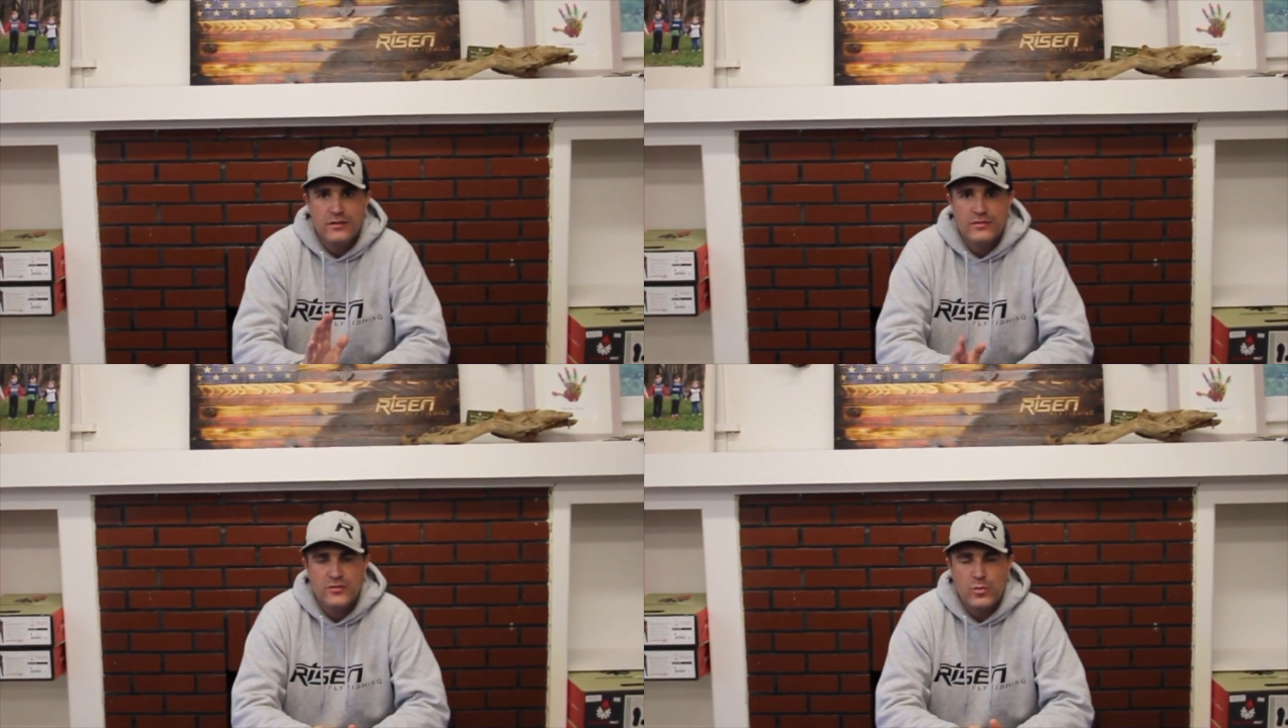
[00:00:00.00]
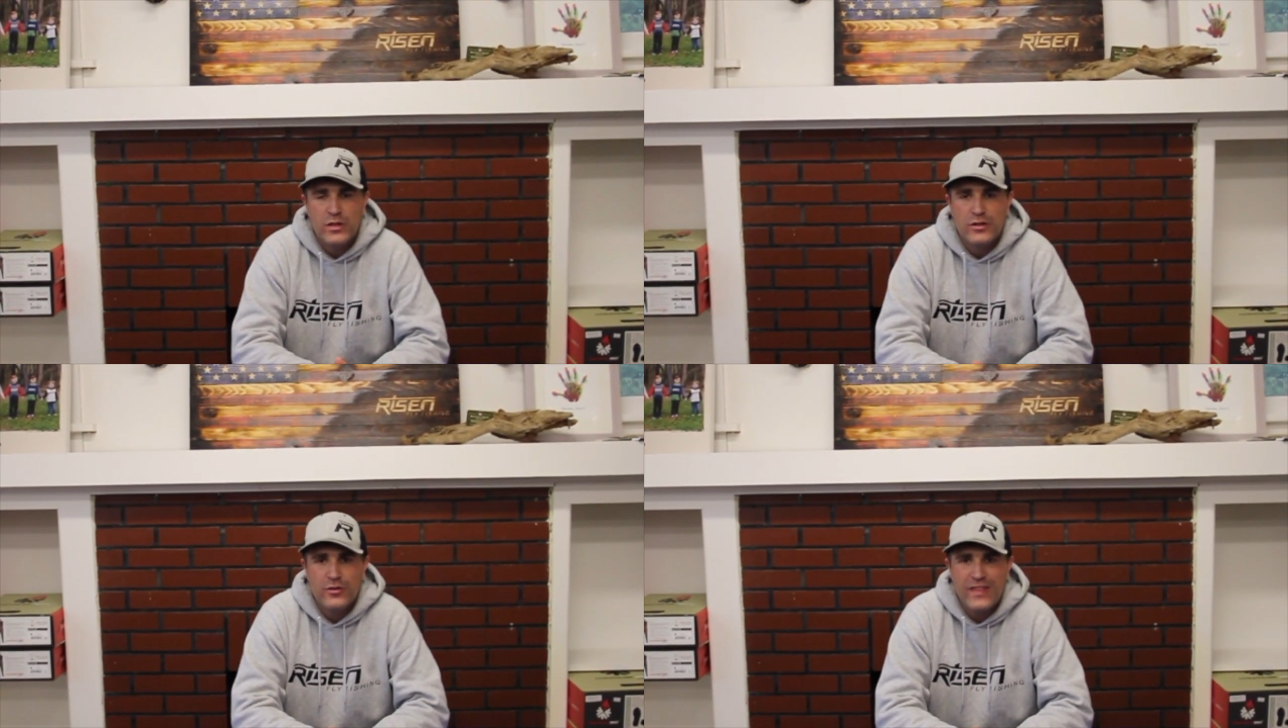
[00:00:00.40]
So we
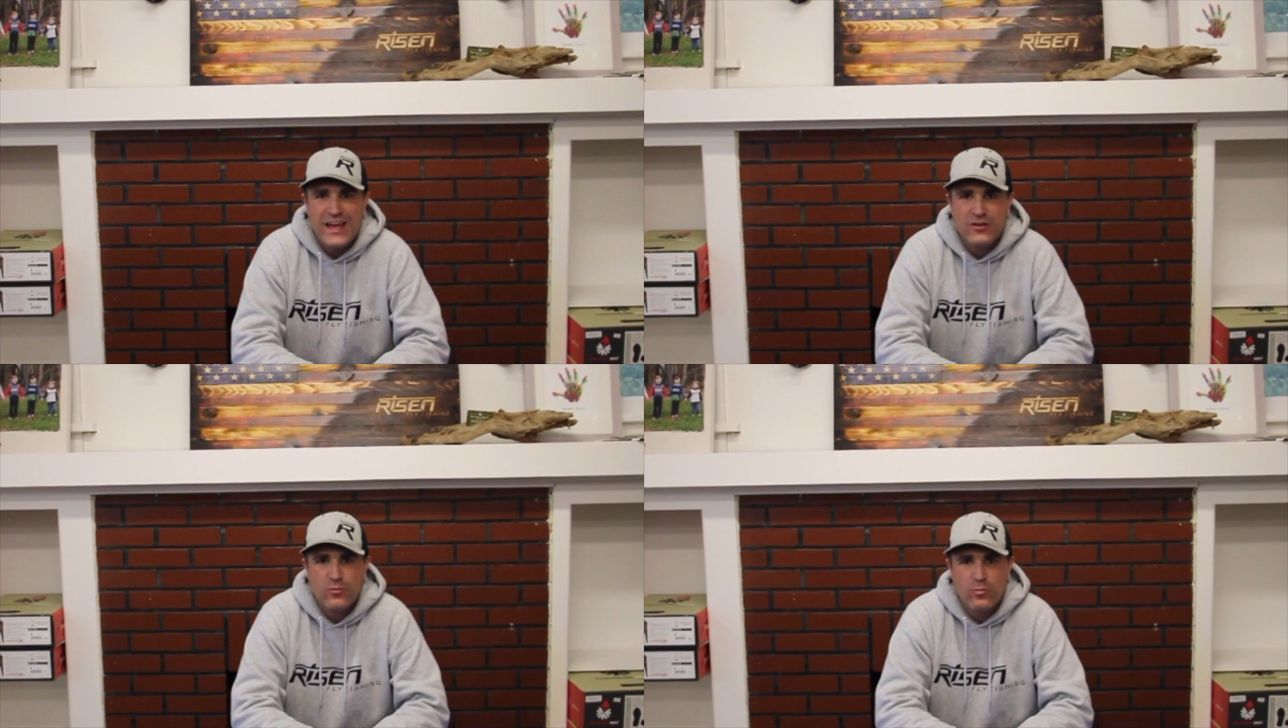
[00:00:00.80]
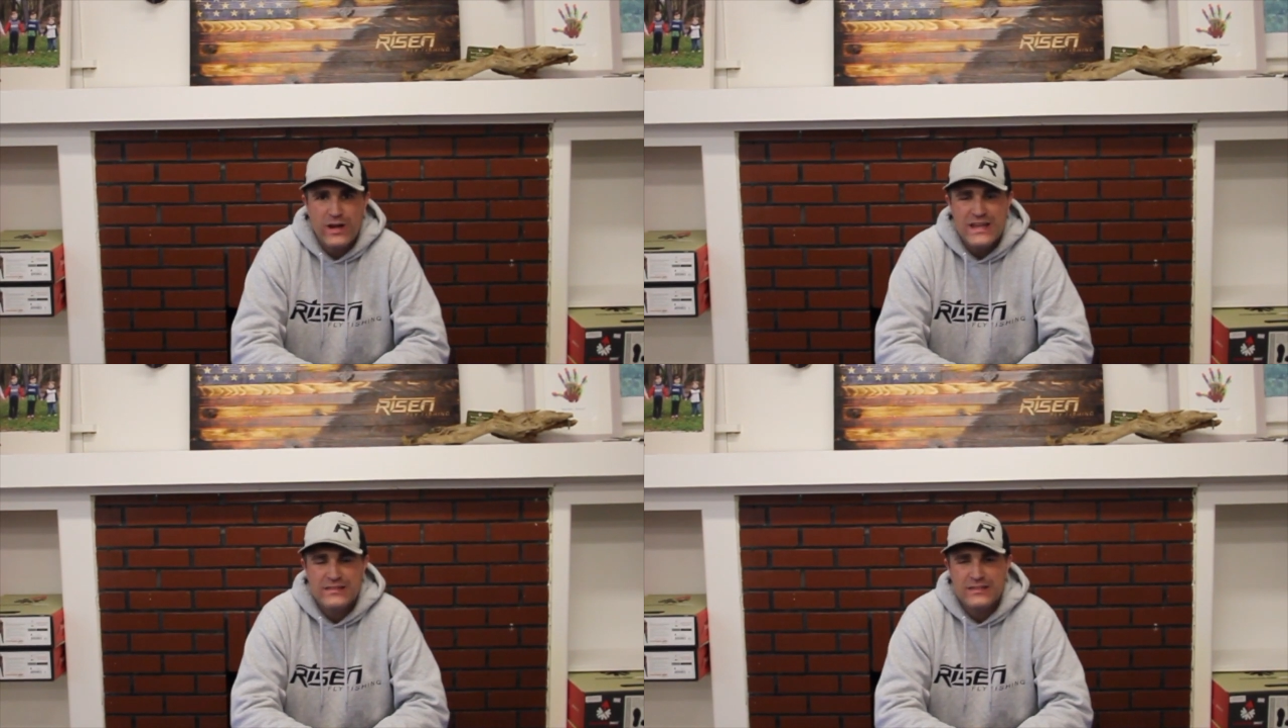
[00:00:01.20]
learned that
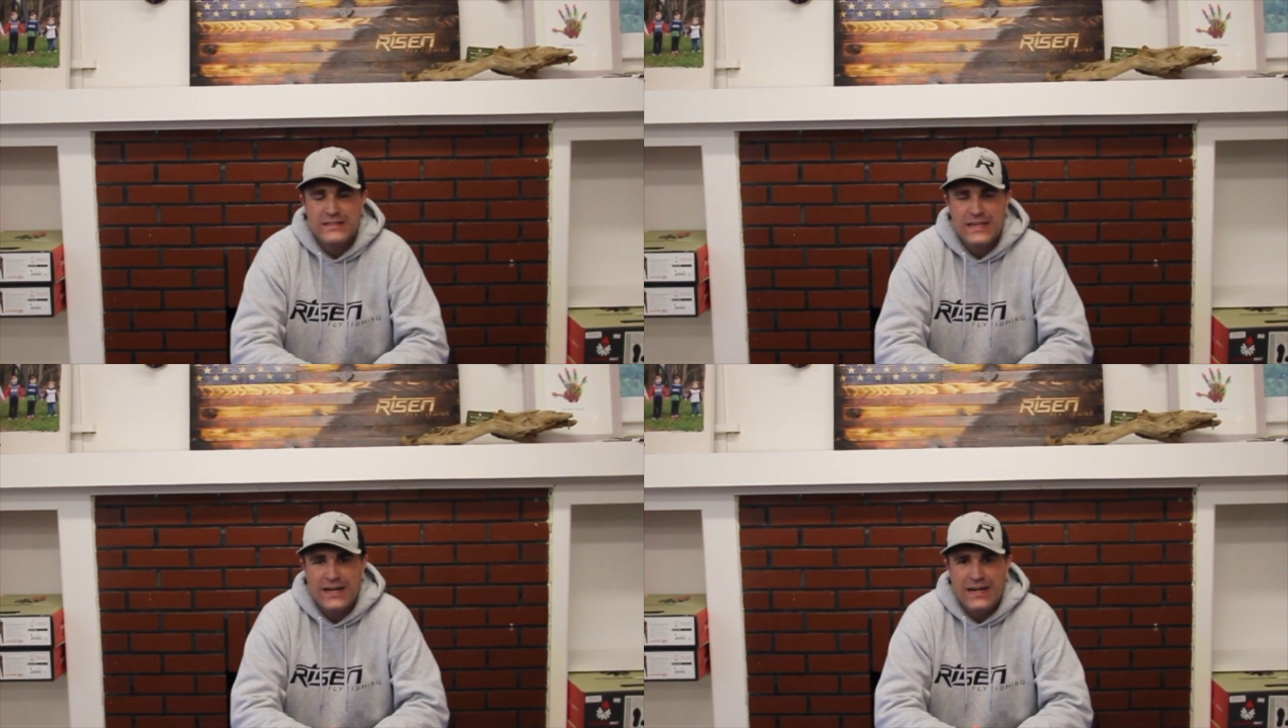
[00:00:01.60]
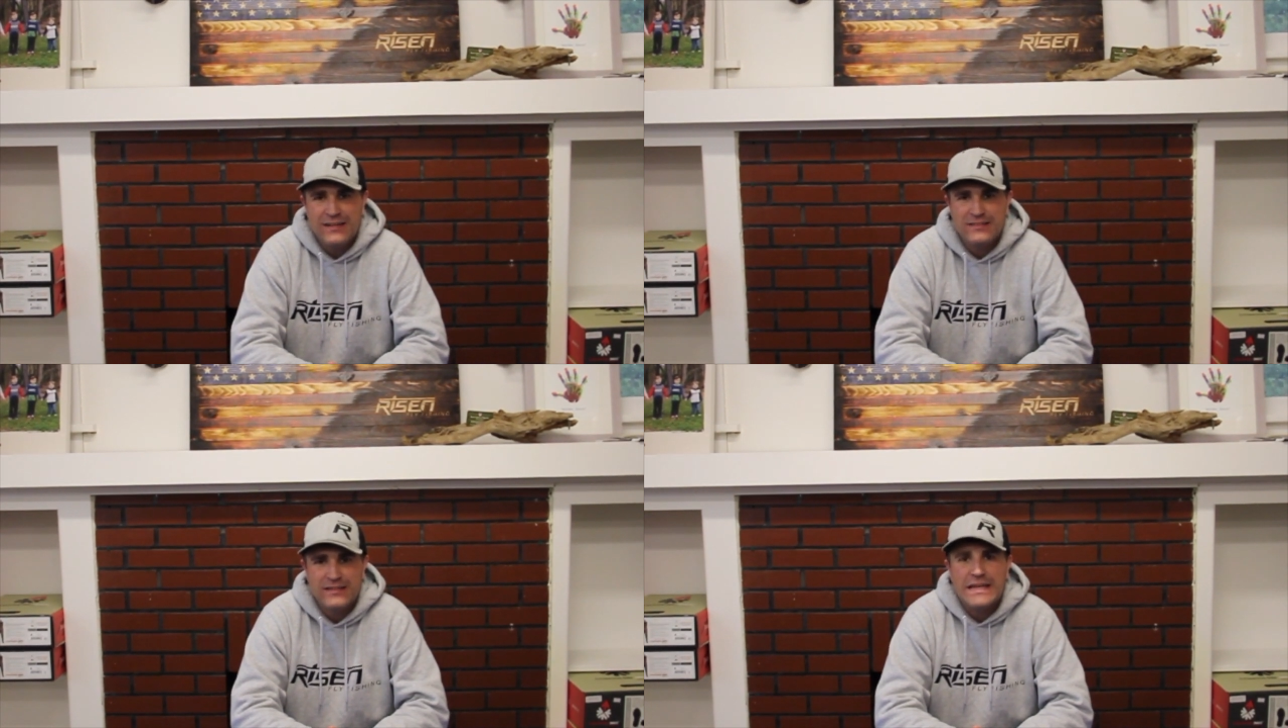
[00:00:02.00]
great knot